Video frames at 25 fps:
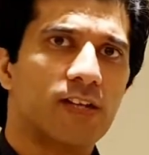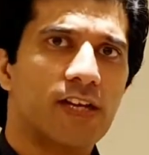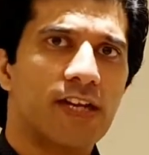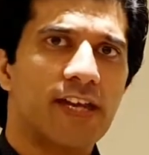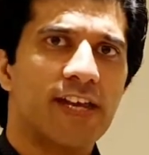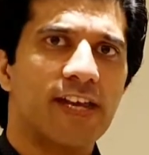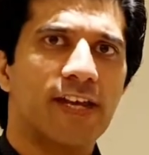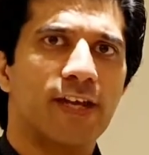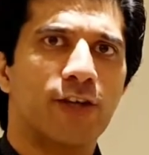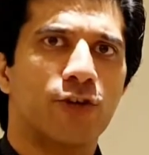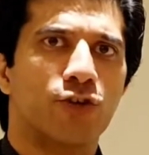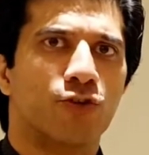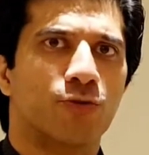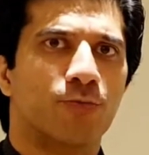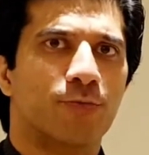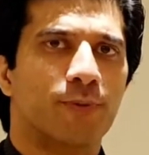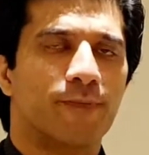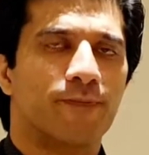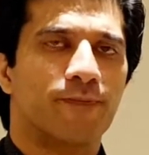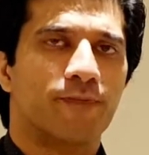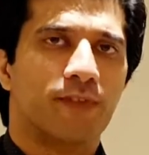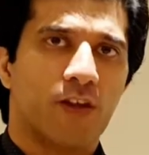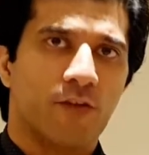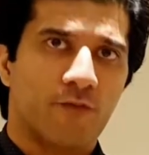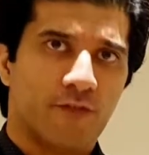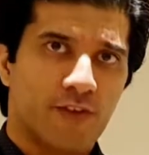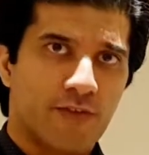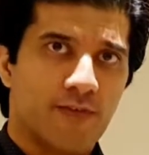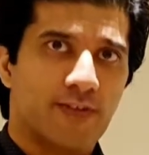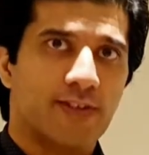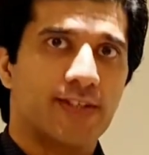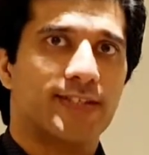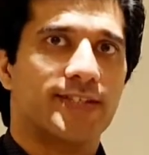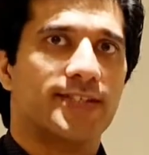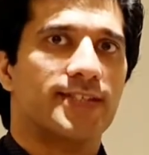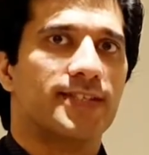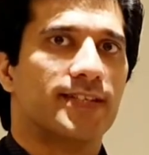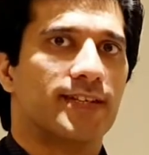E node B. We will
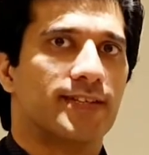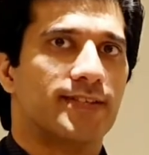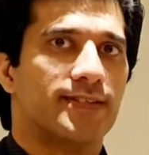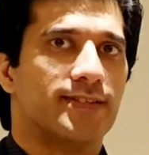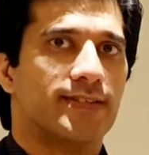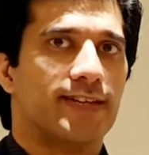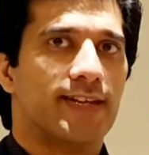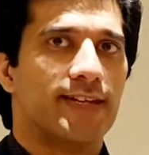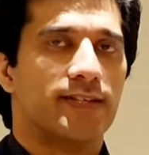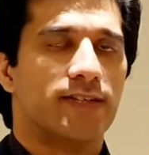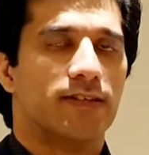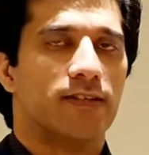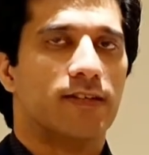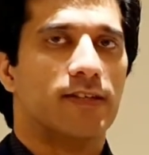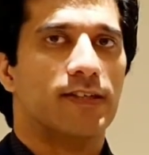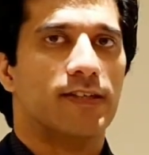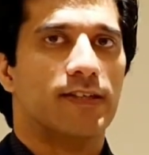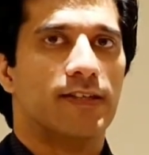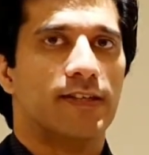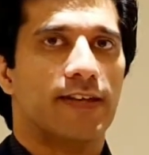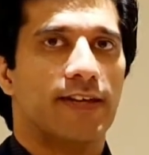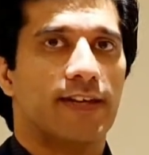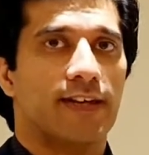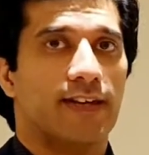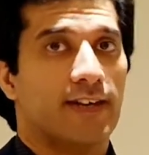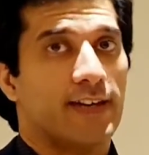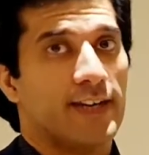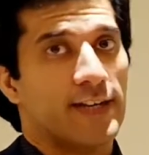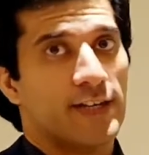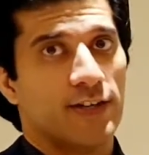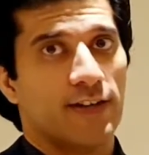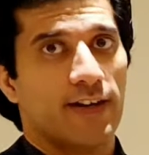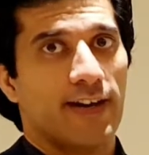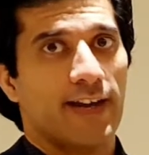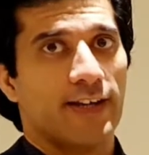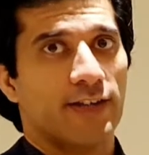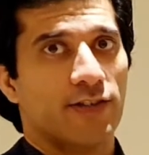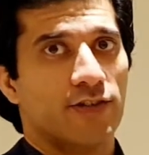discuss that uh, in a later
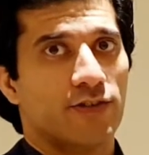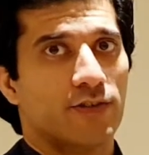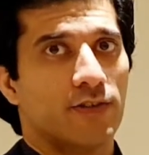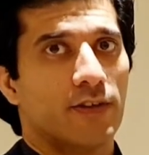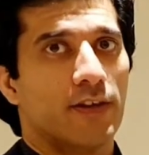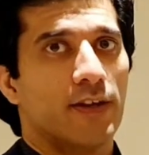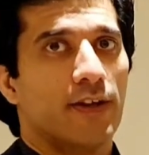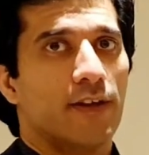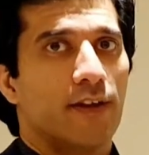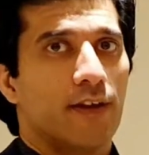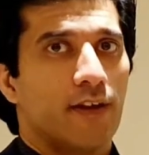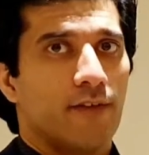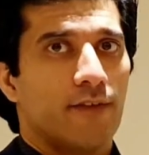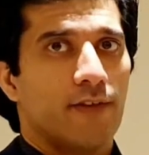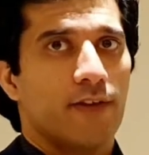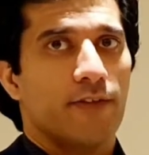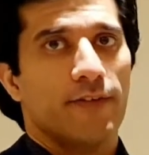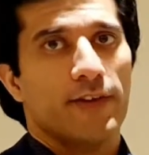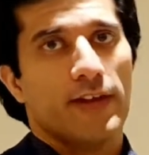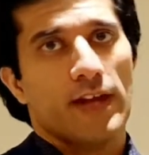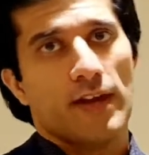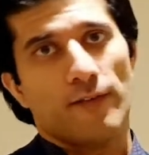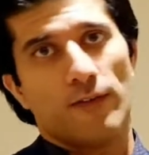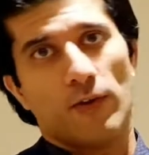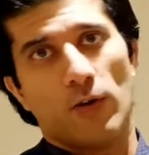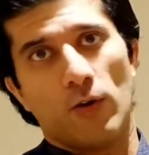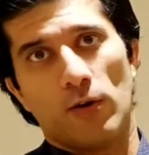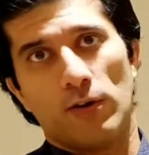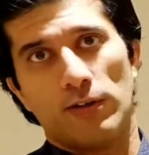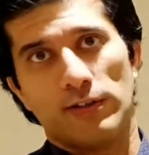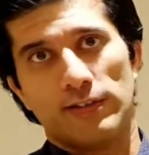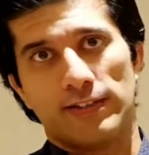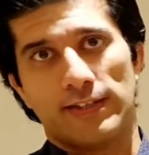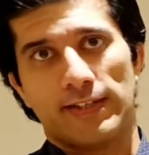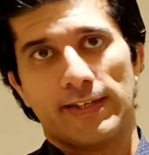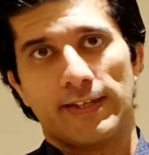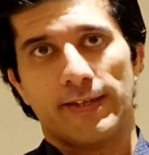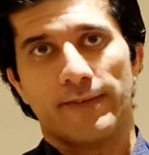lecture where we have all
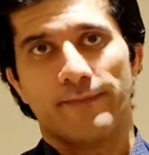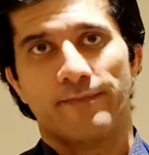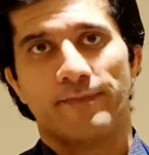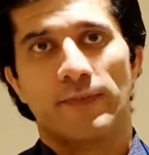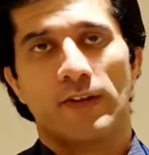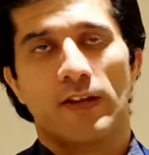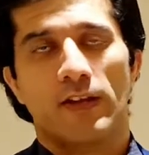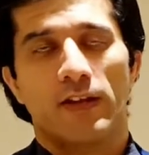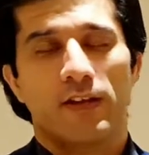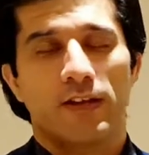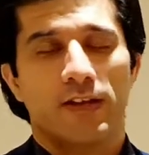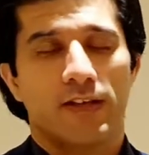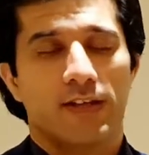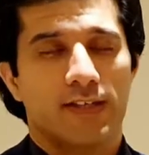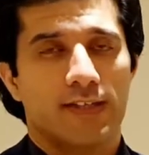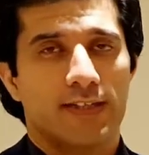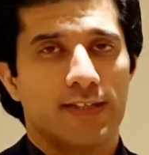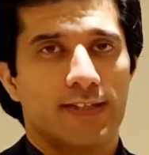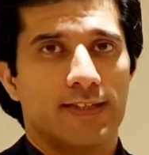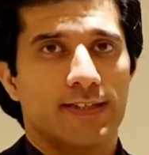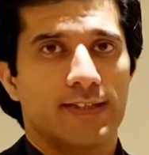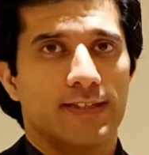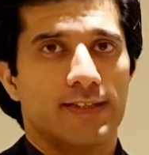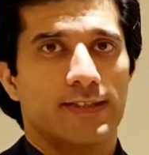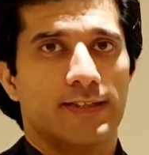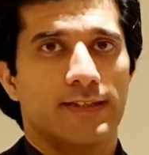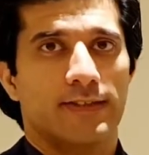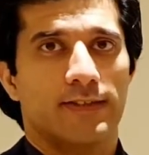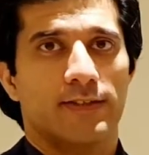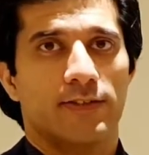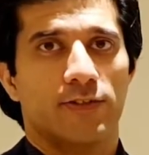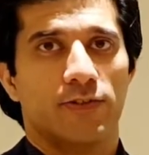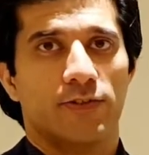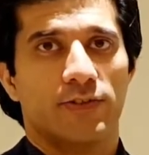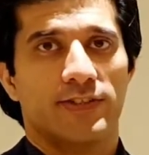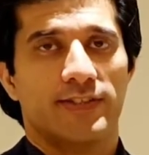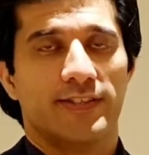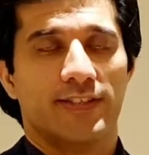the uh,
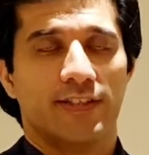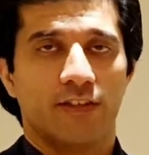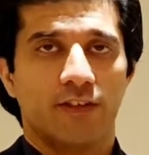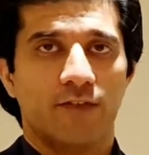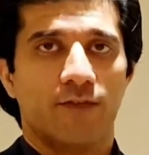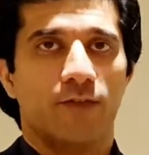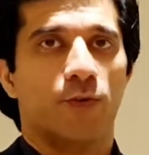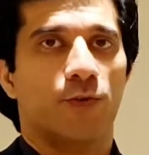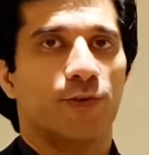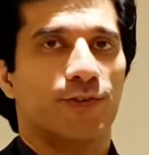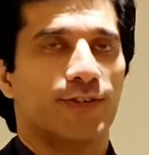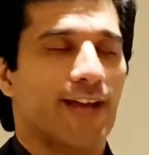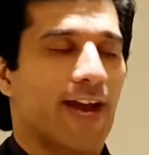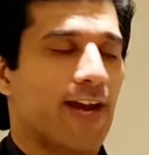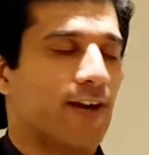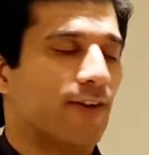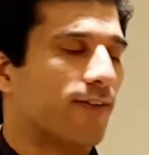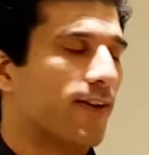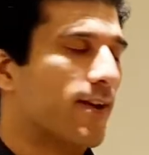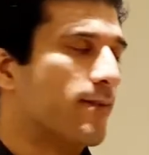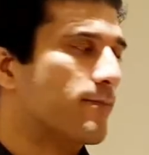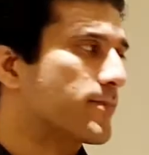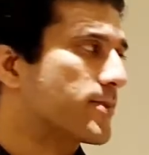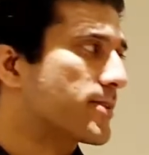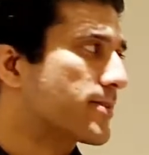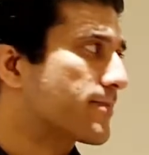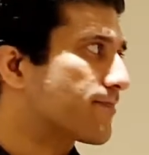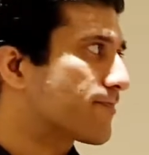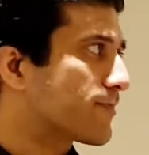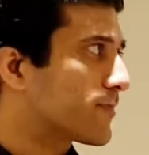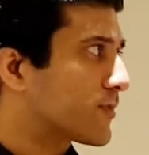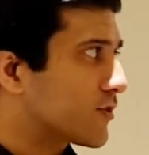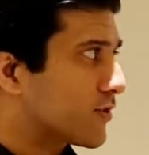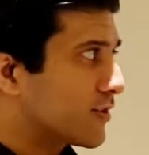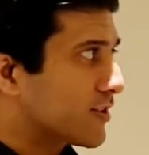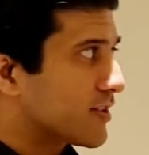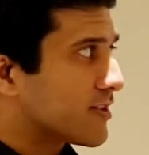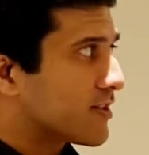signal flow diagrams.
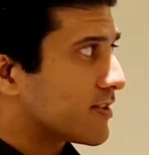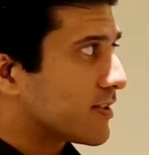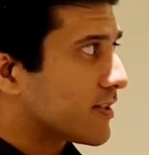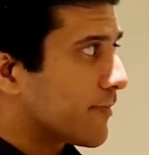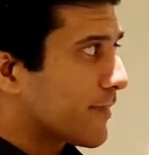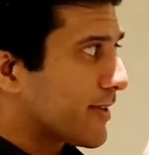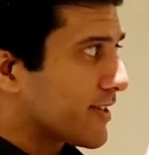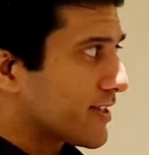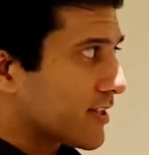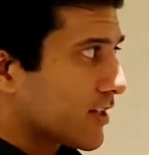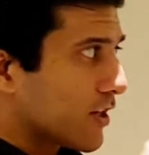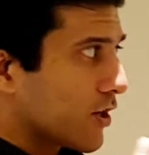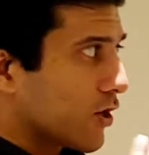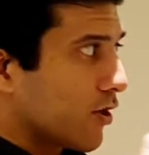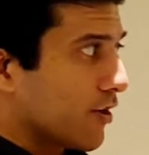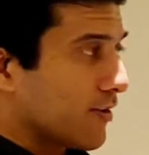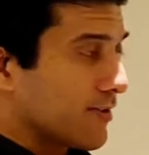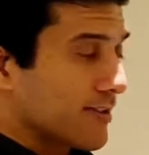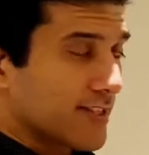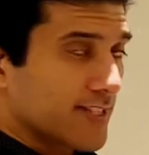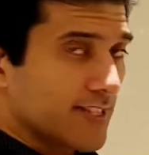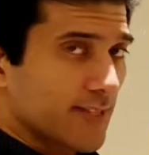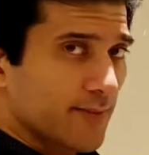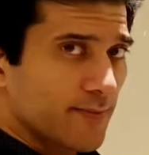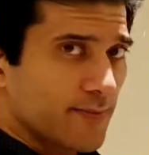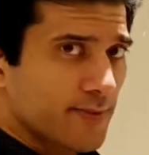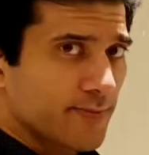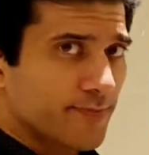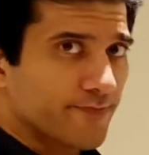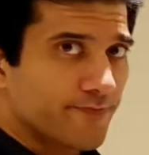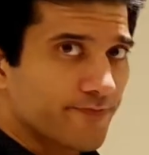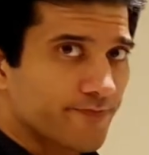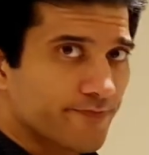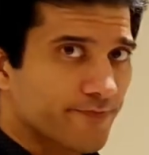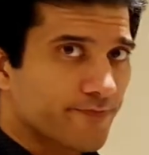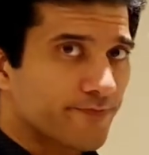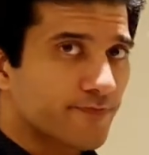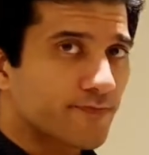So this is the basic concept
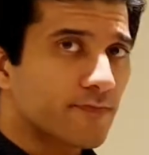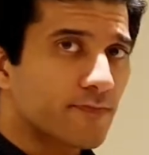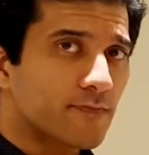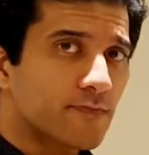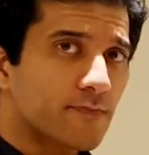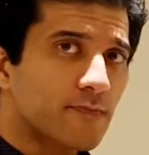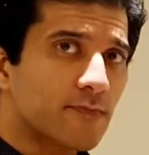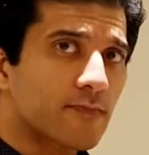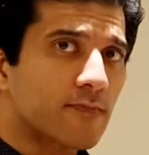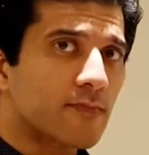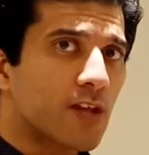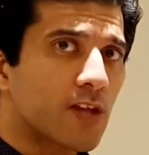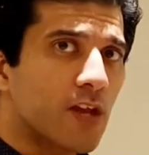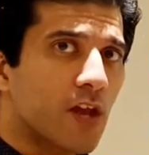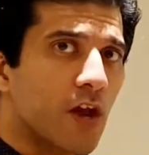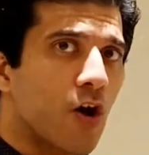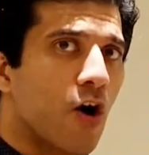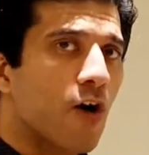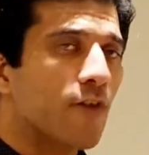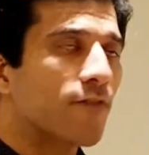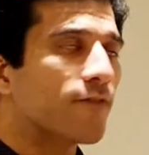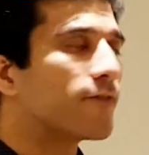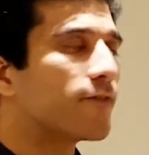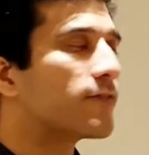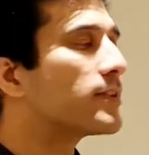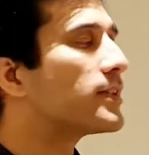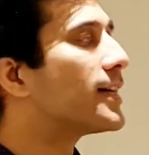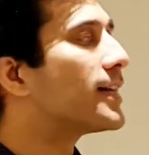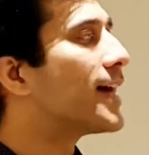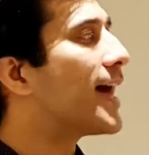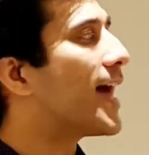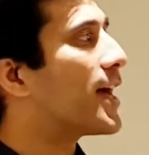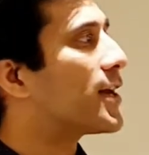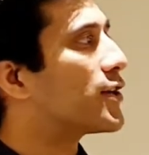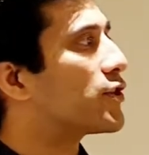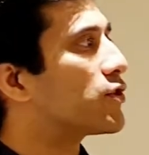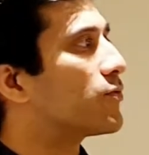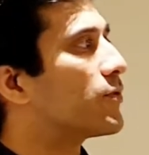of
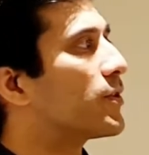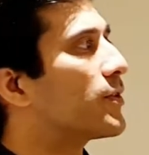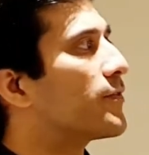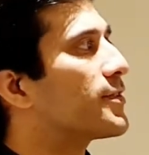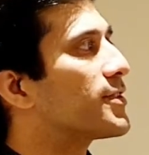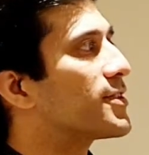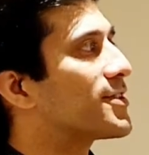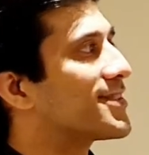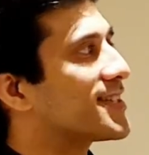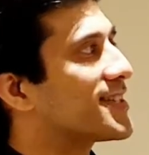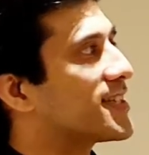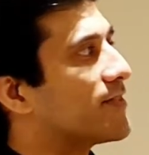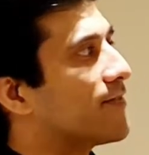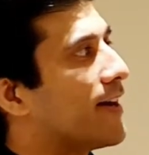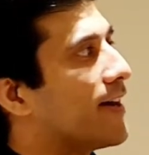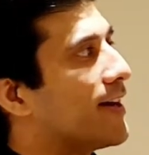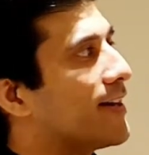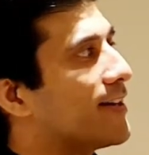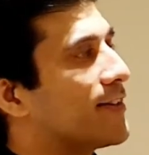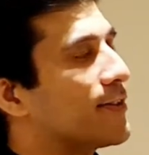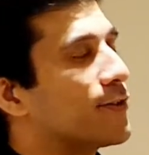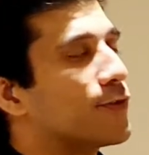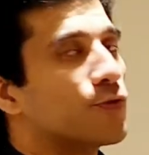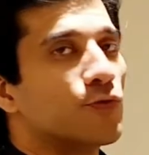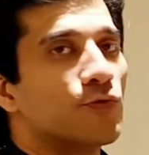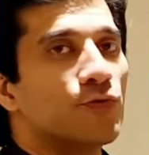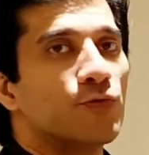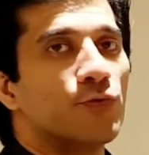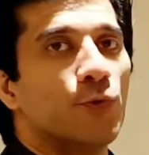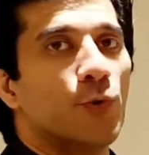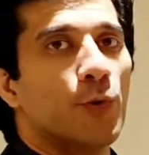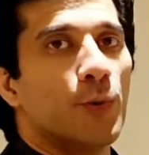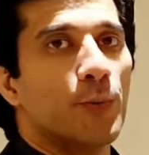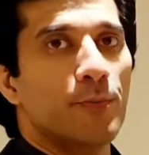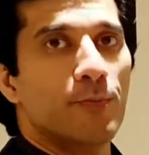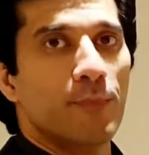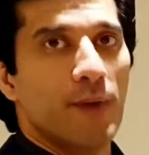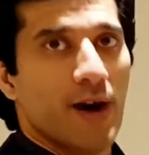handover which is divided into
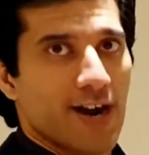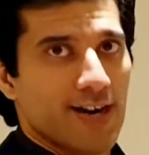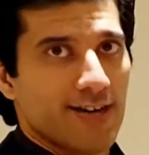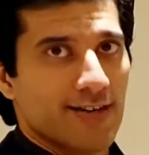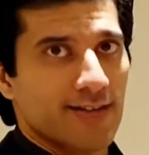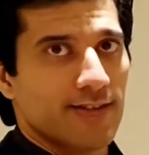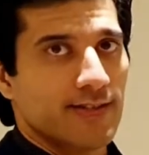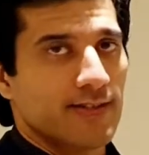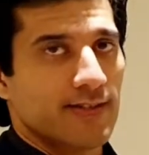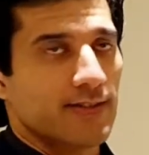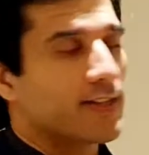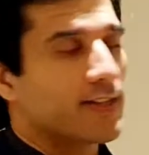four parts